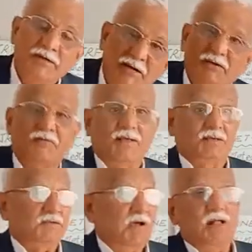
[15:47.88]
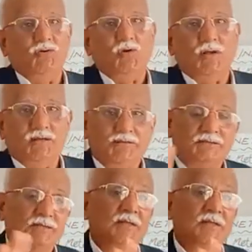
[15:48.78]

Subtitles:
heat flux also occurs